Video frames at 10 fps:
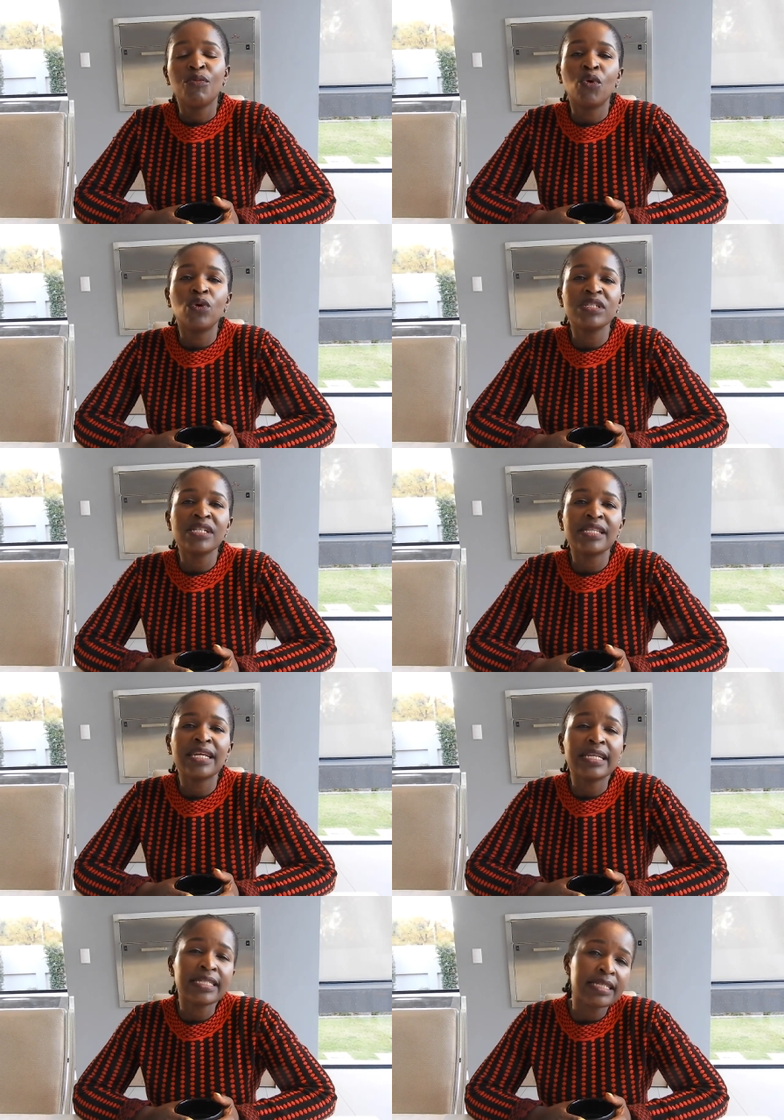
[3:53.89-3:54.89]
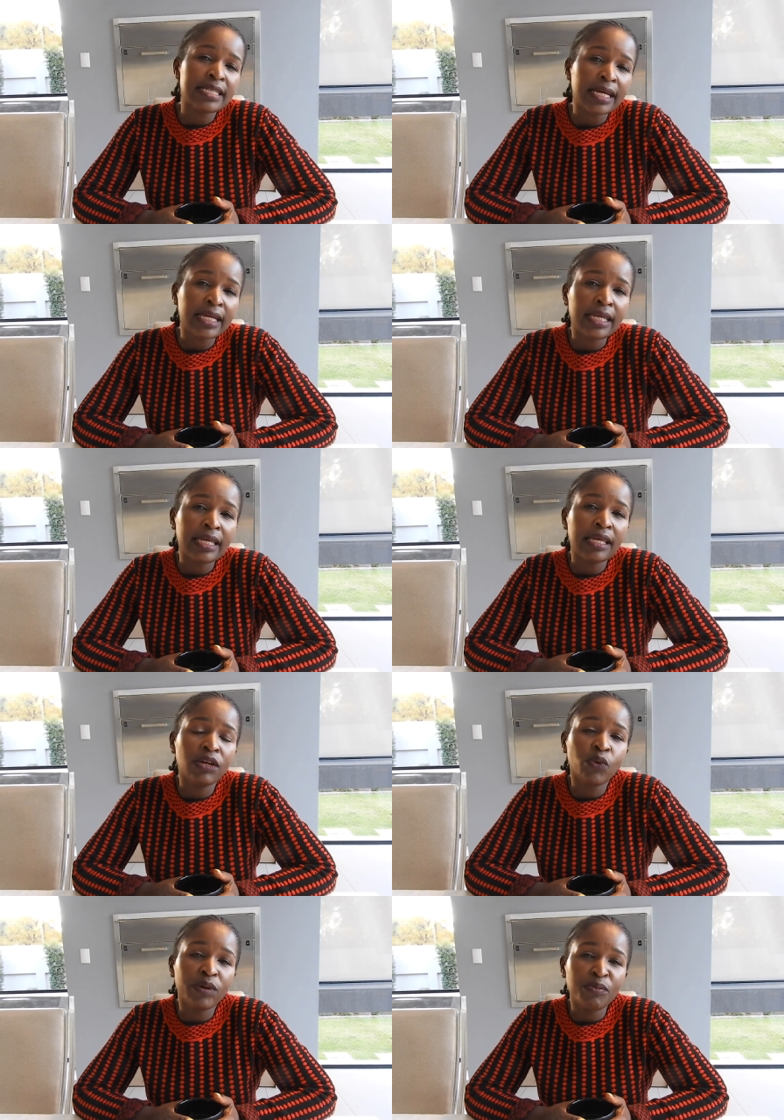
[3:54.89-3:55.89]
bought the necessary
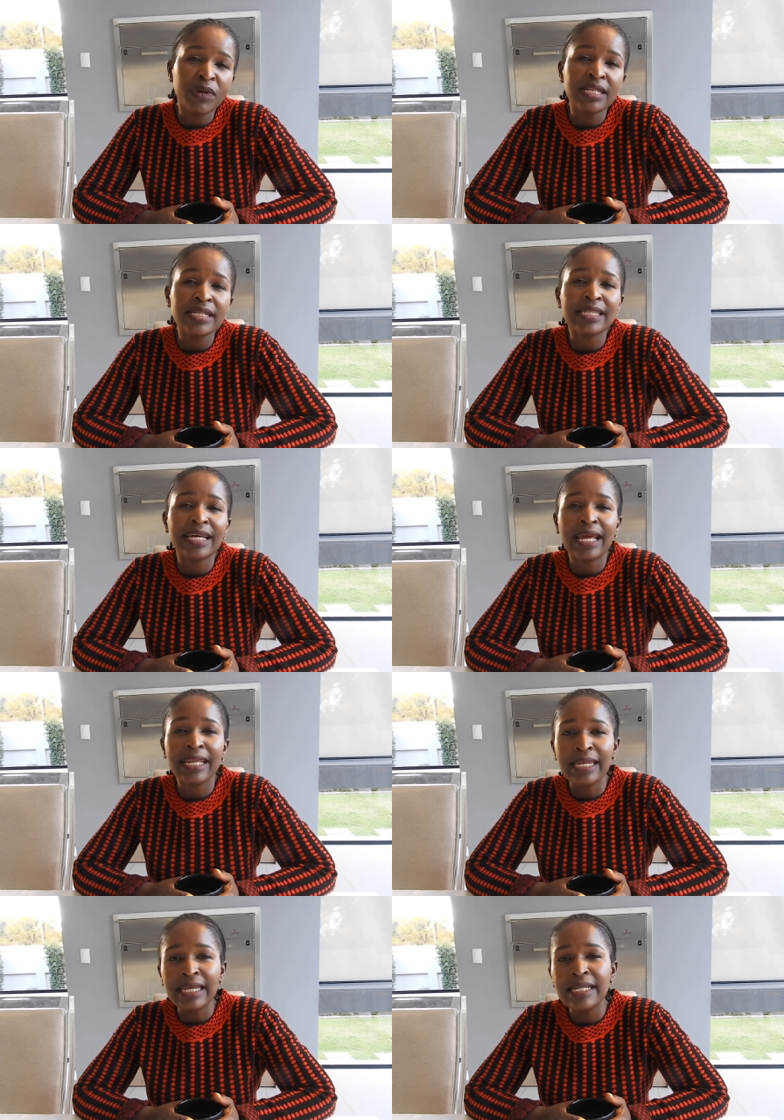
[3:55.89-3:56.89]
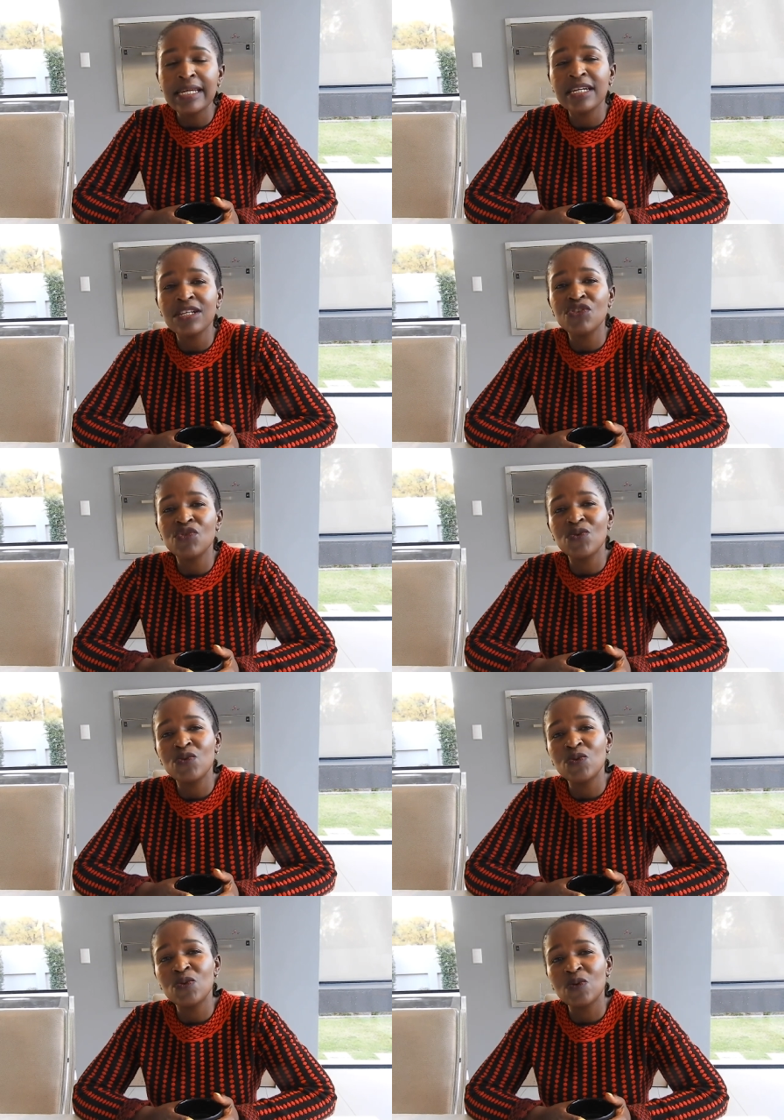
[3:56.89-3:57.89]
equipment that I needed
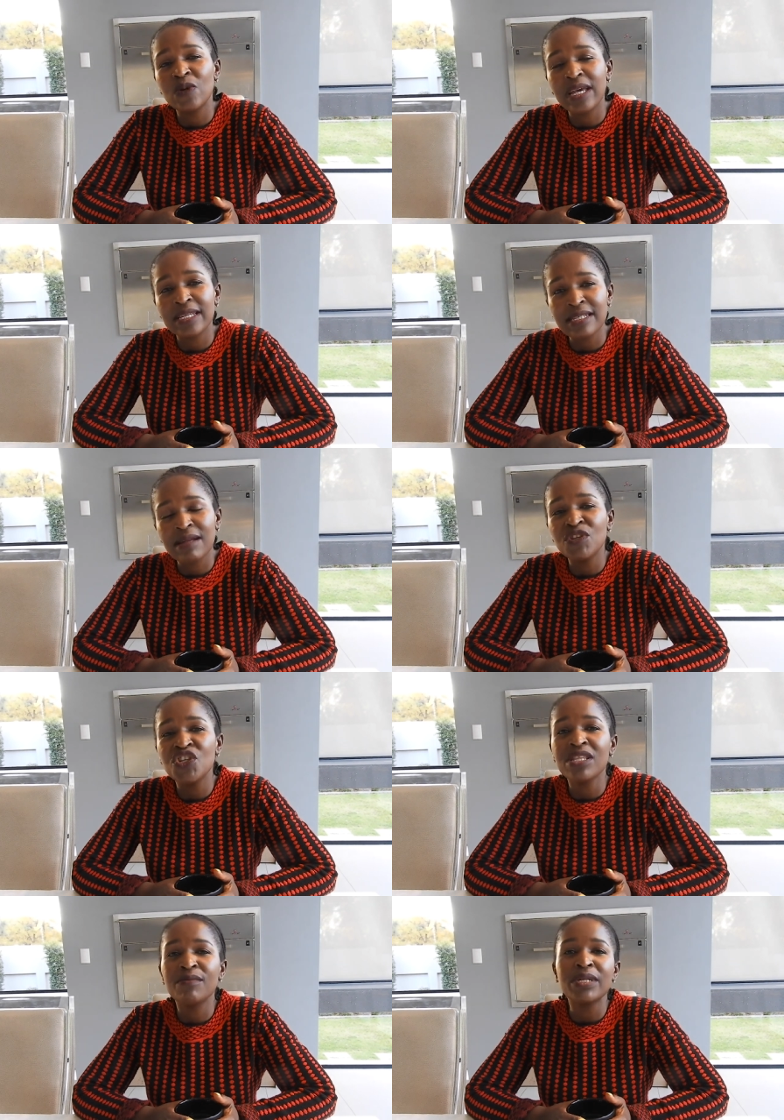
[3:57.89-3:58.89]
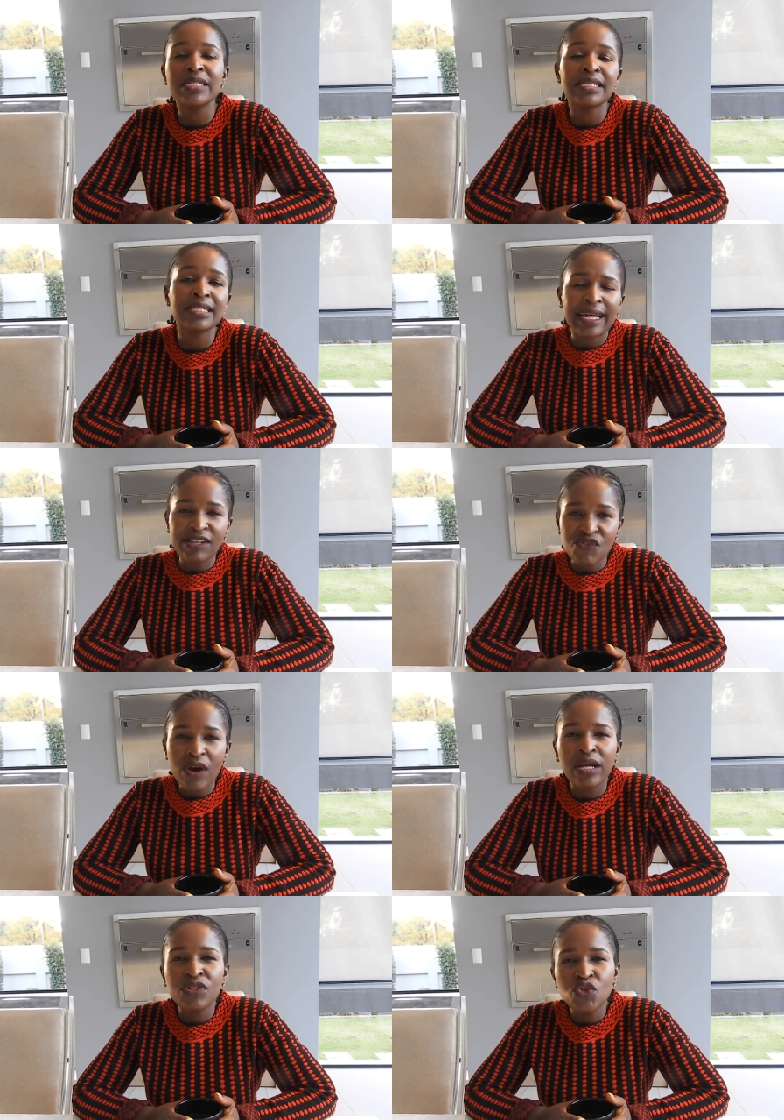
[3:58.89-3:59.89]
to establish the business. I
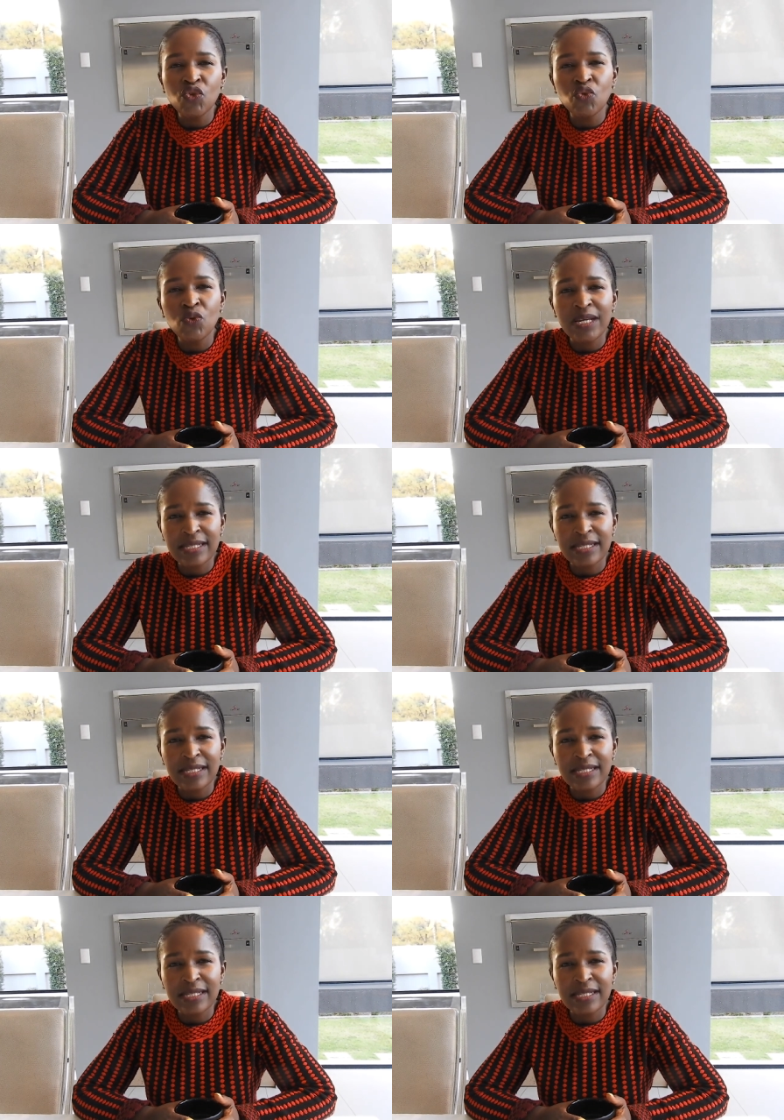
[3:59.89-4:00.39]
tried to